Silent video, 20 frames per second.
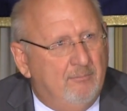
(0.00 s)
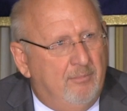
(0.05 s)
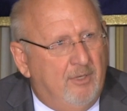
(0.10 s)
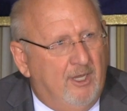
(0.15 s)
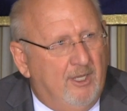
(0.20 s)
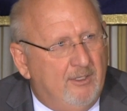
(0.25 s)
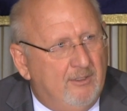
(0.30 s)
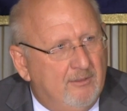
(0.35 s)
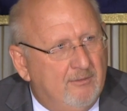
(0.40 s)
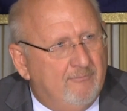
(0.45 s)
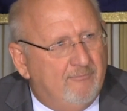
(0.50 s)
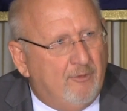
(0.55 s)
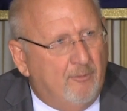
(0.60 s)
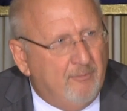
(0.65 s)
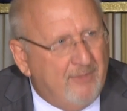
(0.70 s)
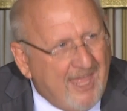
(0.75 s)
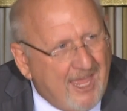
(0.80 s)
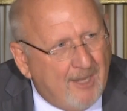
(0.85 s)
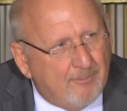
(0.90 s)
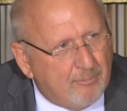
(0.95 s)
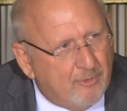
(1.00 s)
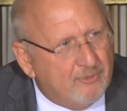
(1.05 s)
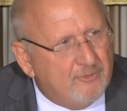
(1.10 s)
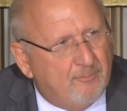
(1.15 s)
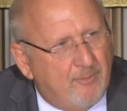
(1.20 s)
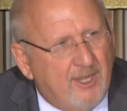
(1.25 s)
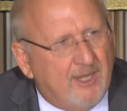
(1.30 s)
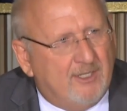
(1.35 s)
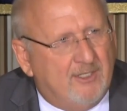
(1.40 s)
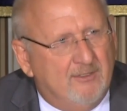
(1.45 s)
But from that
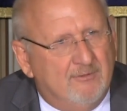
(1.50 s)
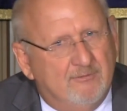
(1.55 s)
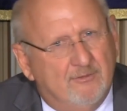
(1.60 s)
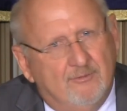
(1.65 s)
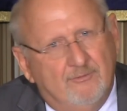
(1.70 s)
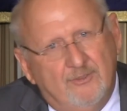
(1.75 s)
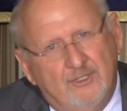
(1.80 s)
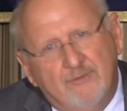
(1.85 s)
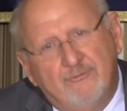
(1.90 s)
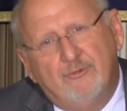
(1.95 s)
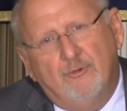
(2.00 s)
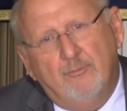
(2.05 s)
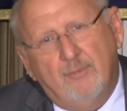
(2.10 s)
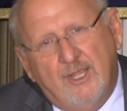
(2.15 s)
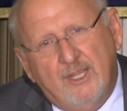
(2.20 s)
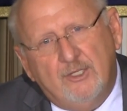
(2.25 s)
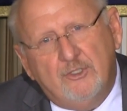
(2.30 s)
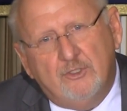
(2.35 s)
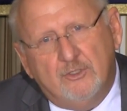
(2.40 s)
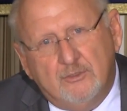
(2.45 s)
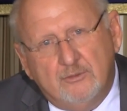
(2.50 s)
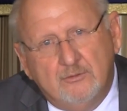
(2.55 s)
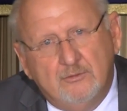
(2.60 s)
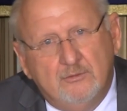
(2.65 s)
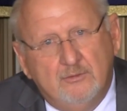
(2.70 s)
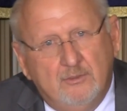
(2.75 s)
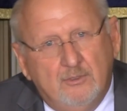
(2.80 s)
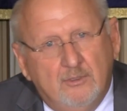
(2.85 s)
perspective of information,